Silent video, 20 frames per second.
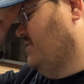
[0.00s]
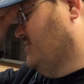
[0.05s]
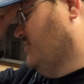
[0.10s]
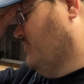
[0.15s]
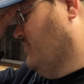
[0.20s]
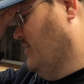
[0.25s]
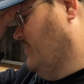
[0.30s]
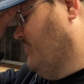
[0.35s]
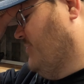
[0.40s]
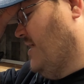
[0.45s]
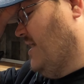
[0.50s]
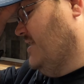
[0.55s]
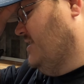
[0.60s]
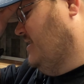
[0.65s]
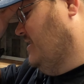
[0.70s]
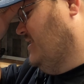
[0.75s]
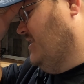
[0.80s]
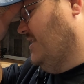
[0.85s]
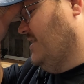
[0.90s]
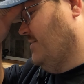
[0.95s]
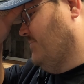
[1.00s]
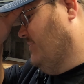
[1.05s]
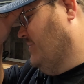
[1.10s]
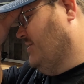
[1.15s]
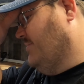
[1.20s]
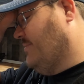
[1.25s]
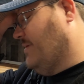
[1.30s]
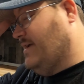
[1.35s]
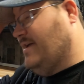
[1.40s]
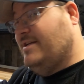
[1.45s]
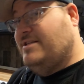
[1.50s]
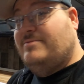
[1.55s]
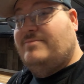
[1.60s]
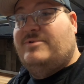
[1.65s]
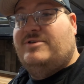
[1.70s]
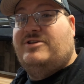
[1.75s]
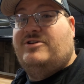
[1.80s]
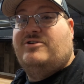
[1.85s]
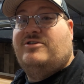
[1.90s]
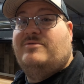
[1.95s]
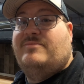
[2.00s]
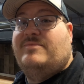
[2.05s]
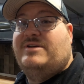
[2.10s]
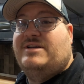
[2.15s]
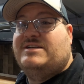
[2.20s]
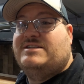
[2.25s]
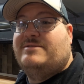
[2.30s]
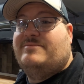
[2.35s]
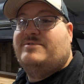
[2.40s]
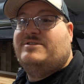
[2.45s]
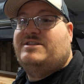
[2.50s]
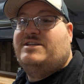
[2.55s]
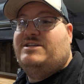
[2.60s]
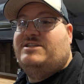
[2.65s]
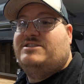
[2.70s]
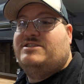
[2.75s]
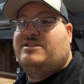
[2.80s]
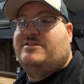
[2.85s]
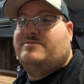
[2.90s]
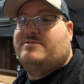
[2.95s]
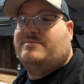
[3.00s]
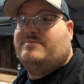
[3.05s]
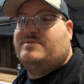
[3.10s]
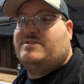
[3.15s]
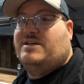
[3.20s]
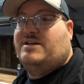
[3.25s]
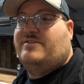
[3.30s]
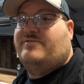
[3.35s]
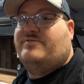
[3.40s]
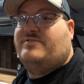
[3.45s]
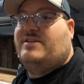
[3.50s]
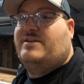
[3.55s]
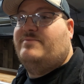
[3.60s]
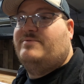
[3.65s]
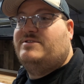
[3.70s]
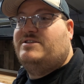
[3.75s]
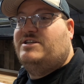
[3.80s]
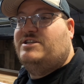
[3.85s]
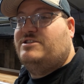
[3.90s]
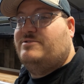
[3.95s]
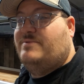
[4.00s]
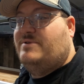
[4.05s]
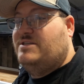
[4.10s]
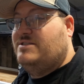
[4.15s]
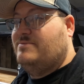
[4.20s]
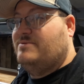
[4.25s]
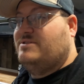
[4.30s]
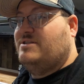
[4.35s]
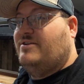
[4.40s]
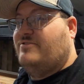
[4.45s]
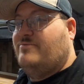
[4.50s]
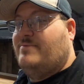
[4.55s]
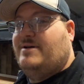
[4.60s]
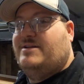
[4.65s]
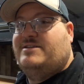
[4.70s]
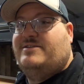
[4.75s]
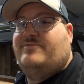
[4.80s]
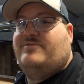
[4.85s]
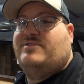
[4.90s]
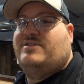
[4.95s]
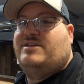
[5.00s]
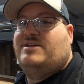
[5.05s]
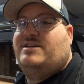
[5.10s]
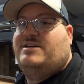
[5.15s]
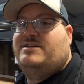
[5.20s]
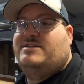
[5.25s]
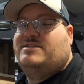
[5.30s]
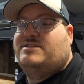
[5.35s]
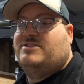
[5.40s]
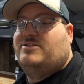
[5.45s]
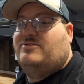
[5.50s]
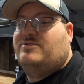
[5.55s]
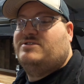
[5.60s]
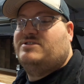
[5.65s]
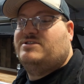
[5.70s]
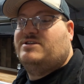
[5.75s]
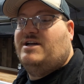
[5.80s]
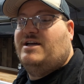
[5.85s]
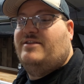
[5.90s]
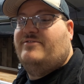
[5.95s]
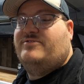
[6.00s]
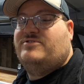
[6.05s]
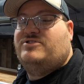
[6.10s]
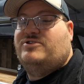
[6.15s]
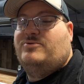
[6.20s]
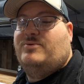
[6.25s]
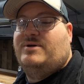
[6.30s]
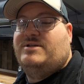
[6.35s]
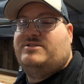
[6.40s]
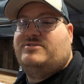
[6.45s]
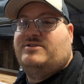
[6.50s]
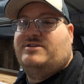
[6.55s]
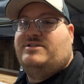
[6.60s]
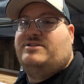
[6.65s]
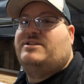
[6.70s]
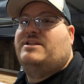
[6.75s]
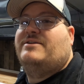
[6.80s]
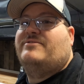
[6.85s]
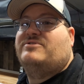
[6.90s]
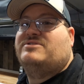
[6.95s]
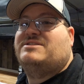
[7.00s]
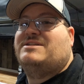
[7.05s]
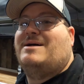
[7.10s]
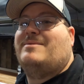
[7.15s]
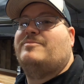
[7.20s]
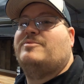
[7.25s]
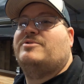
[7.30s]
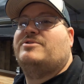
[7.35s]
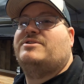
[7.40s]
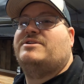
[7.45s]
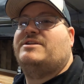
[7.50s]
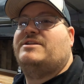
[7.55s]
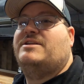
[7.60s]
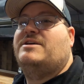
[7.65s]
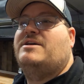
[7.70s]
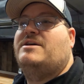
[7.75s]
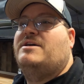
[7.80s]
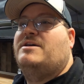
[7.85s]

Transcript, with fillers: It's a great bonding thing me and my kids have been doing because I've been teaching them some stuff. They've been teaching me some stuff about different things. So it's a kind of a two-way street. You never stop learning.